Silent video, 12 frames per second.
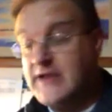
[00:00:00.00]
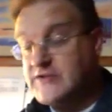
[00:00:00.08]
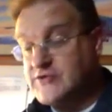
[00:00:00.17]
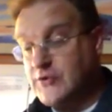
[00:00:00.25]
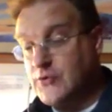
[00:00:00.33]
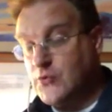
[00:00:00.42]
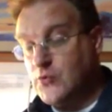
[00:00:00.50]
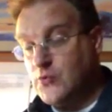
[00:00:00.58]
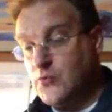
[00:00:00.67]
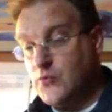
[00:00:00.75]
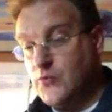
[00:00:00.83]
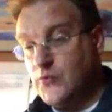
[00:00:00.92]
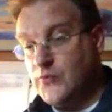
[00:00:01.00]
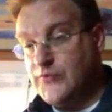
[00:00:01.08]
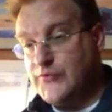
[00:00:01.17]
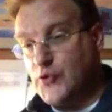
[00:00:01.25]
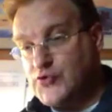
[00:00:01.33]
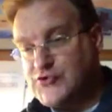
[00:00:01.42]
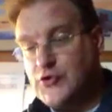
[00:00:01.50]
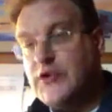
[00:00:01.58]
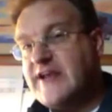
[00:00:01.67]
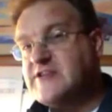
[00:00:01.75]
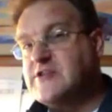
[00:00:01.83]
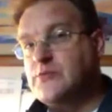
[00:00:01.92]
So those two
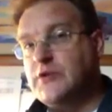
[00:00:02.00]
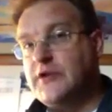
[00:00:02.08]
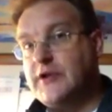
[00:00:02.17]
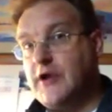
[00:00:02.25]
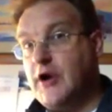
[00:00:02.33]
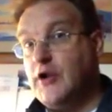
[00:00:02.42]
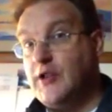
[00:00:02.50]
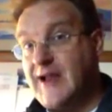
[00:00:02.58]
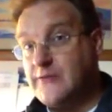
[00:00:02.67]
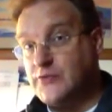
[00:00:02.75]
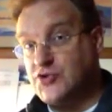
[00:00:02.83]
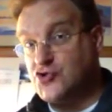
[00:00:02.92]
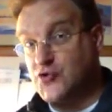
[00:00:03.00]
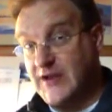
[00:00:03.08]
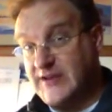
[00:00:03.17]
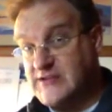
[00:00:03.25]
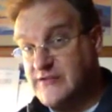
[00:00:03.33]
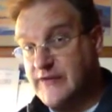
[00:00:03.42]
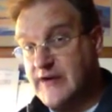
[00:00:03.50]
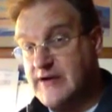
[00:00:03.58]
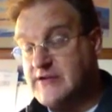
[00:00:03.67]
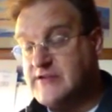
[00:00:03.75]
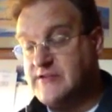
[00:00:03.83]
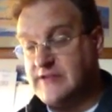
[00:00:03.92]
lessons will look at how land was
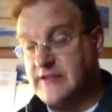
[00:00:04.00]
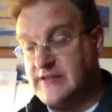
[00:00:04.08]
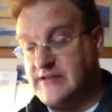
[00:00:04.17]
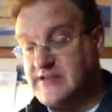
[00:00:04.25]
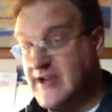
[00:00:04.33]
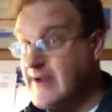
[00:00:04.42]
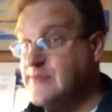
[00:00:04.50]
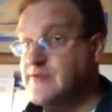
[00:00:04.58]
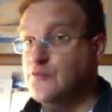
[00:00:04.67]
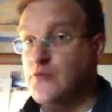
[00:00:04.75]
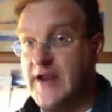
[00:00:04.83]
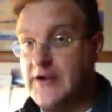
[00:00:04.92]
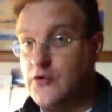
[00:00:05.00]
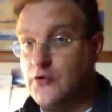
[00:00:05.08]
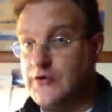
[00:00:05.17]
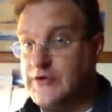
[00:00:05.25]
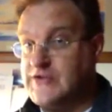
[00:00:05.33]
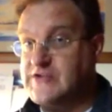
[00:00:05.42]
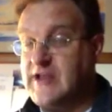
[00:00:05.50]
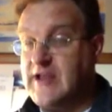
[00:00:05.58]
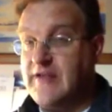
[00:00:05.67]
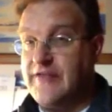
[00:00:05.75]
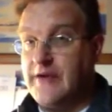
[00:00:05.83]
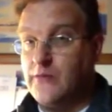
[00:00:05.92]
transferred, the types of records
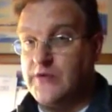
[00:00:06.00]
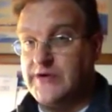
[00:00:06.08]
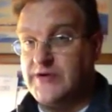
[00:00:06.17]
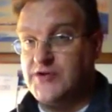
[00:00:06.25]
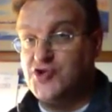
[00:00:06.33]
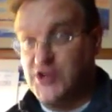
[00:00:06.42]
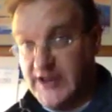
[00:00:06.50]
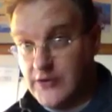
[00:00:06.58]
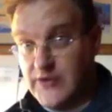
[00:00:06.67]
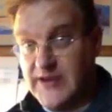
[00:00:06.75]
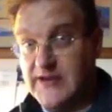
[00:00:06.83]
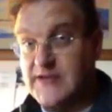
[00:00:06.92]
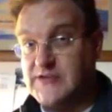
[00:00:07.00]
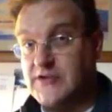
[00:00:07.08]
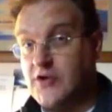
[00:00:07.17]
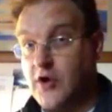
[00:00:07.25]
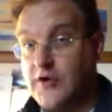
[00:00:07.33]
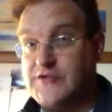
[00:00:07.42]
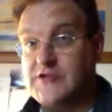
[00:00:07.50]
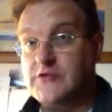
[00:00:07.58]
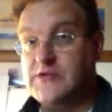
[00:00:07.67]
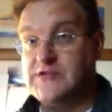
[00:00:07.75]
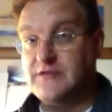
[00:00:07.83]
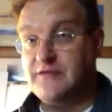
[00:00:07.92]
that were generated as a
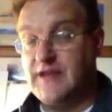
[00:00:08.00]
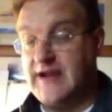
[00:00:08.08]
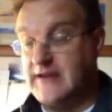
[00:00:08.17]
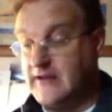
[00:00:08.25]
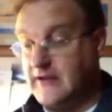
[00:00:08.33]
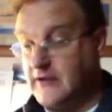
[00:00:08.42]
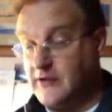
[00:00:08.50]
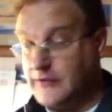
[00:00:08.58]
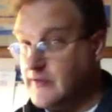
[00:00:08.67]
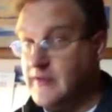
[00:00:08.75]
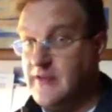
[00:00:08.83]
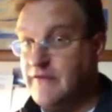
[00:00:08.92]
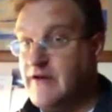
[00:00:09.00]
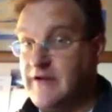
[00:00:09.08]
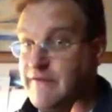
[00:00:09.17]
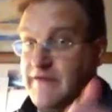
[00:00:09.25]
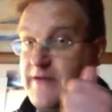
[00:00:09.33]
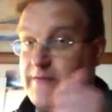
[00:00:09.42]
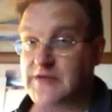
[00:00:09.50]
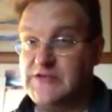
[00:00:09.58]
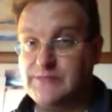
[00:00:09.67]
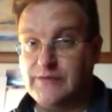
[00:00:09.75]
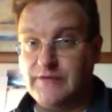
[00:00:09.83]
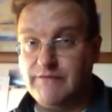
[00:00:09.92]
consequence of that, including the very
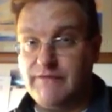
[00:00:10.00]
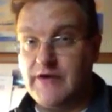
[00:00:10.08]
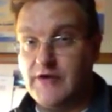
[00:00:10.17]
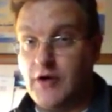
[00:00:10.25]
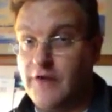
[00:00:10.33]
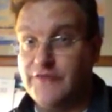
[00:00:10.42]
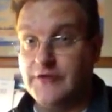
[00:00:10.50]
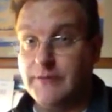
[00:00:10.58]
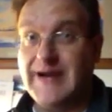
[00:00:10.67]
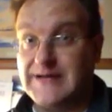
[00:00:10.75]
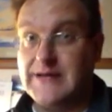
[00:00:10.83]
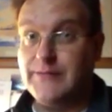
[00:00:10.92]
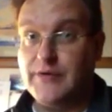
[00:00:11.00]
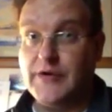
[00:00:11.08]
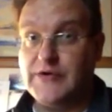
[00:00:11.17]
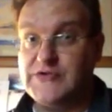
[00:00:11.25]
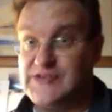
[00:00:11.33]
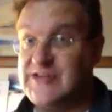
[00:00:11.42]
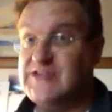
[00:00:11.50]
famous but very often badly pronounced